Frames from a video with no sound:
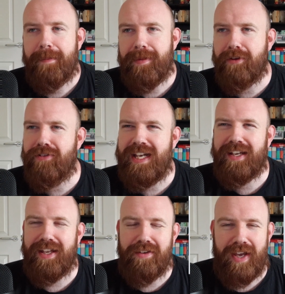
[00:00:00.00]
I really
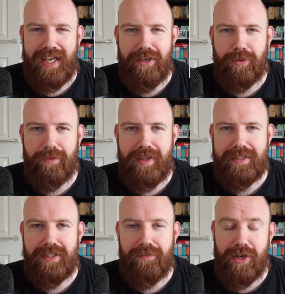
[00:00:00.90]
kind of hate all of that
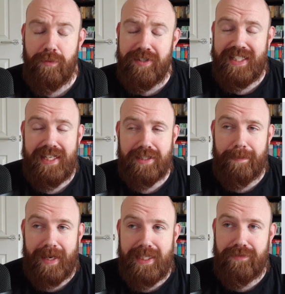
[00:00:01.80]
stuff. And obviously there's a
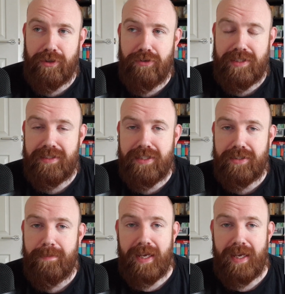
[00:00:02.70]
place for criticism,